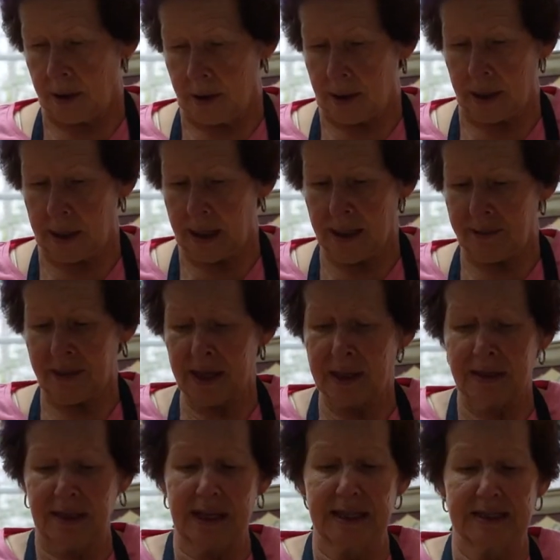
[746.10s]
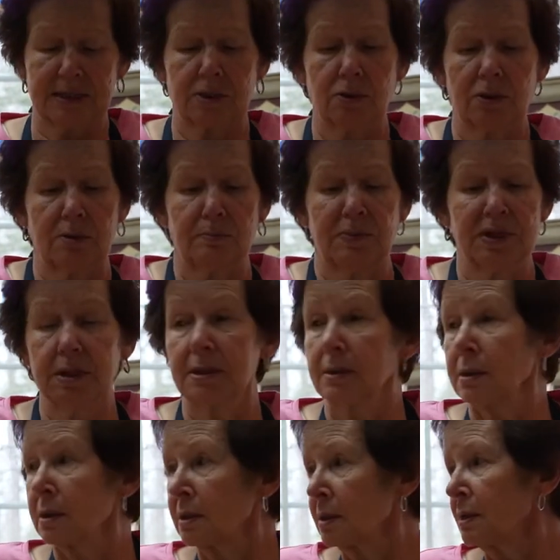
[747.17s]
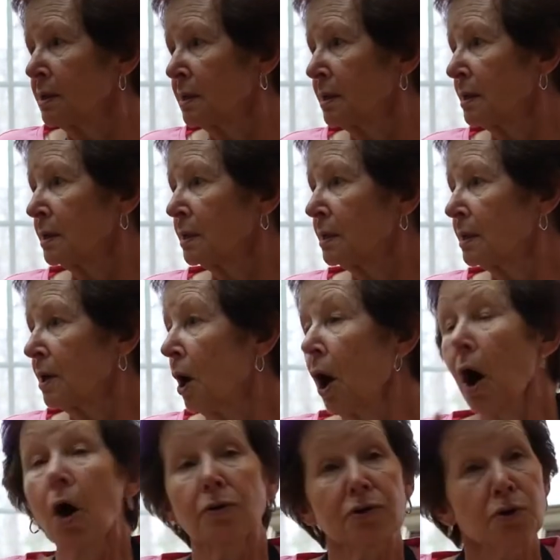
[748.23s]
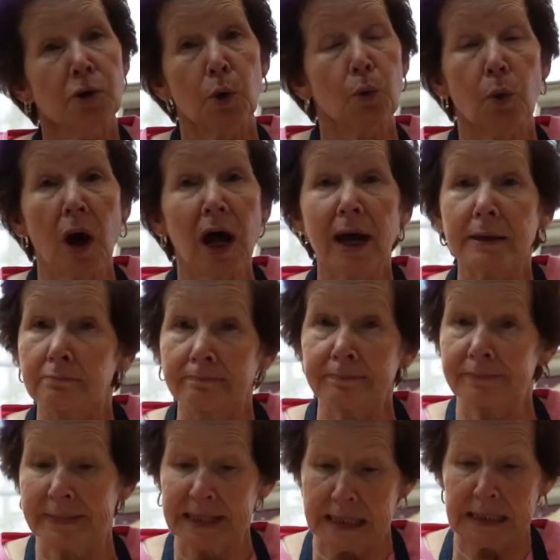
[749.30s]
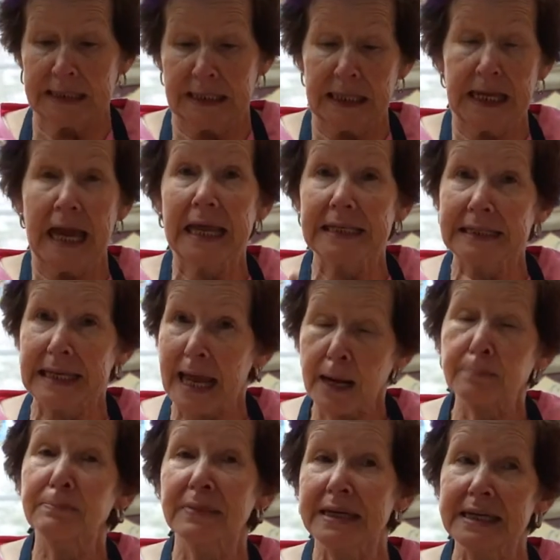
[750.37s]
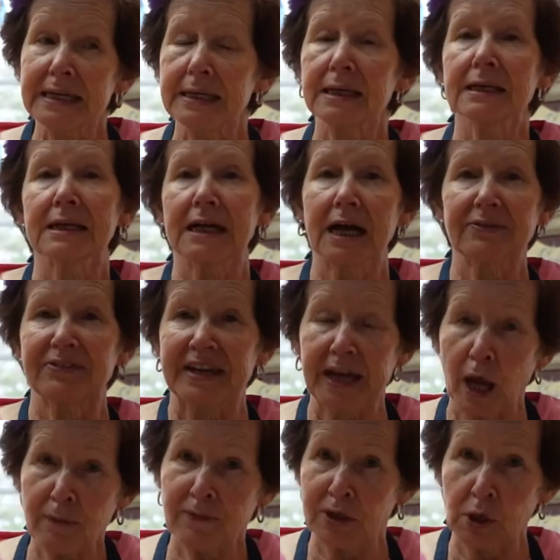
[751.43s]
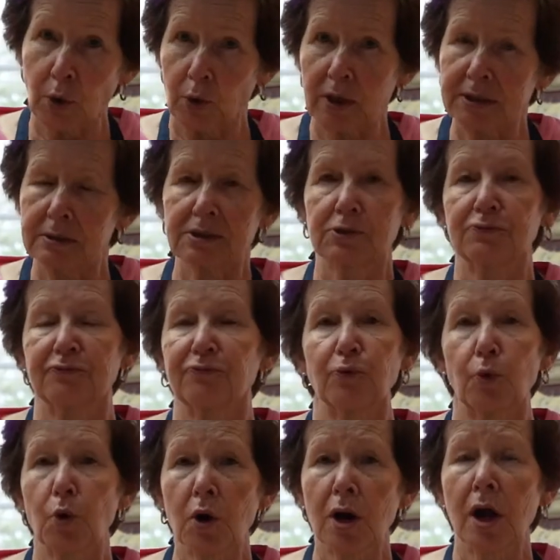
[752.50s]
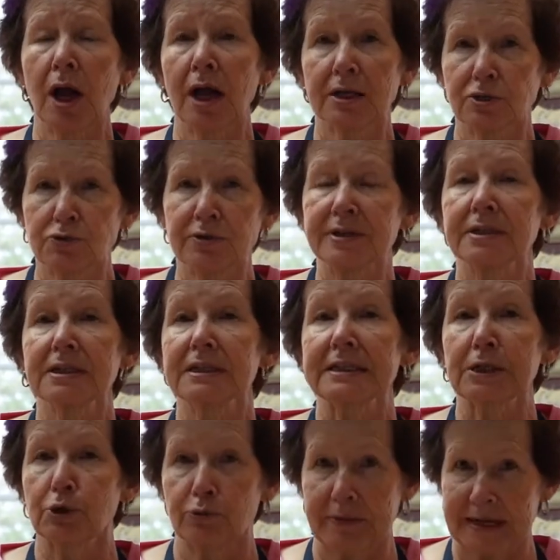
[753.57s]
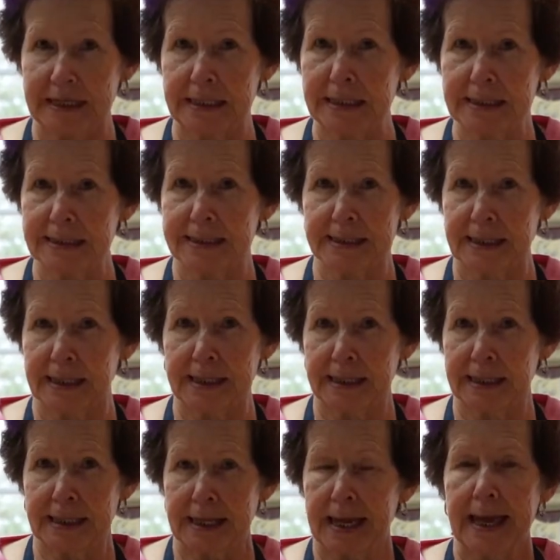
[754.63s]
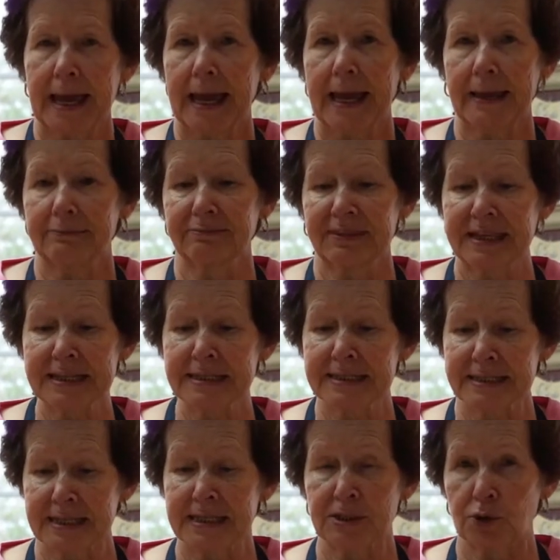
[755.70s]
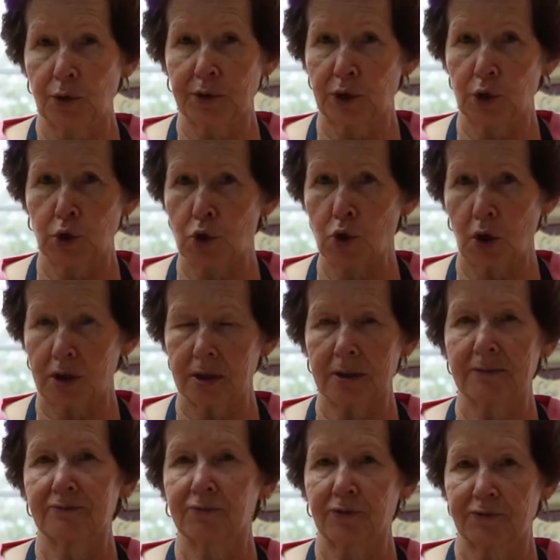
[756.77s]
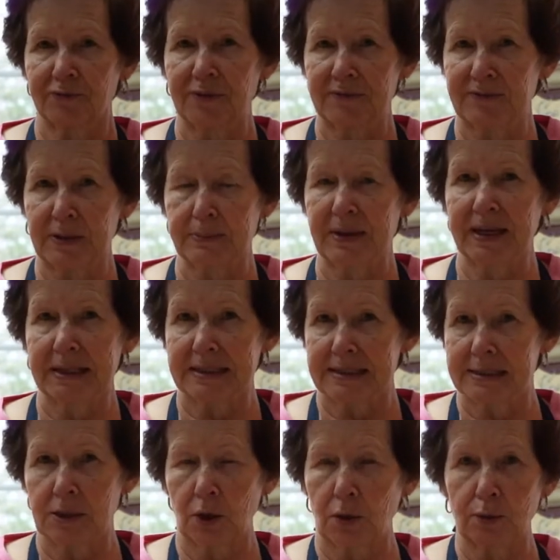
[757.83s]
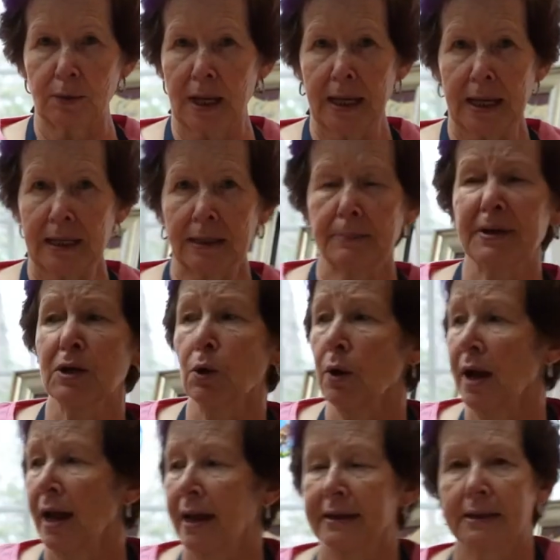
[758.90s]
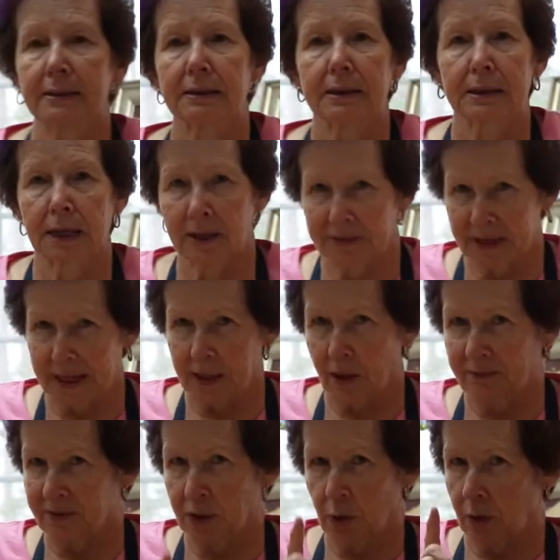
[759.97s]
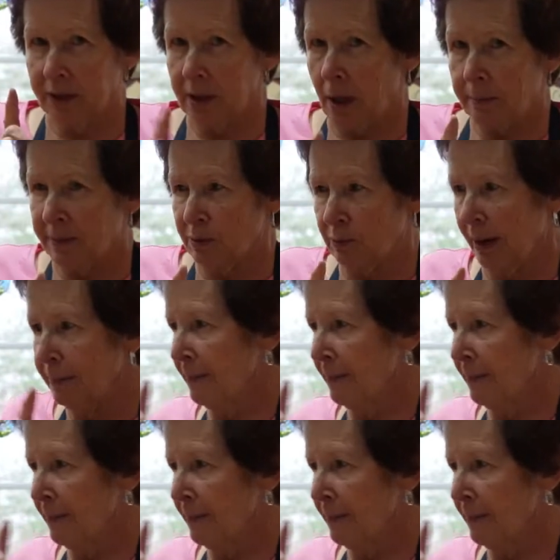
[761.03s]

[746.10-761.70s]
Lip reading: And I think that's going to be, oh, you know what? Let me cut the oven on to 400 degrees. And this is going to cook for 50 minutes. So let me go ahead and cut that oven on. I'll be right